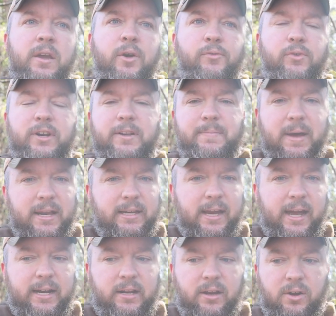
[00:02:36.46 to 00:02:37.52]
A friend of mine
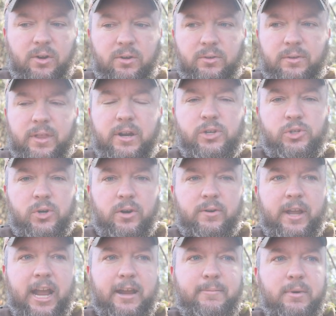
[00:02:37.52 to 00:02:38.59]
got it on their trail
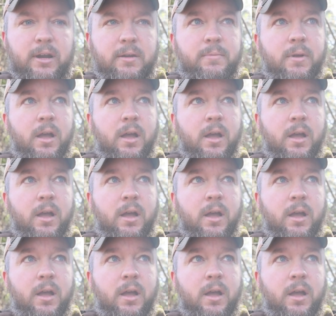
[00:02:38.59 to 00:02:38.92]
camera,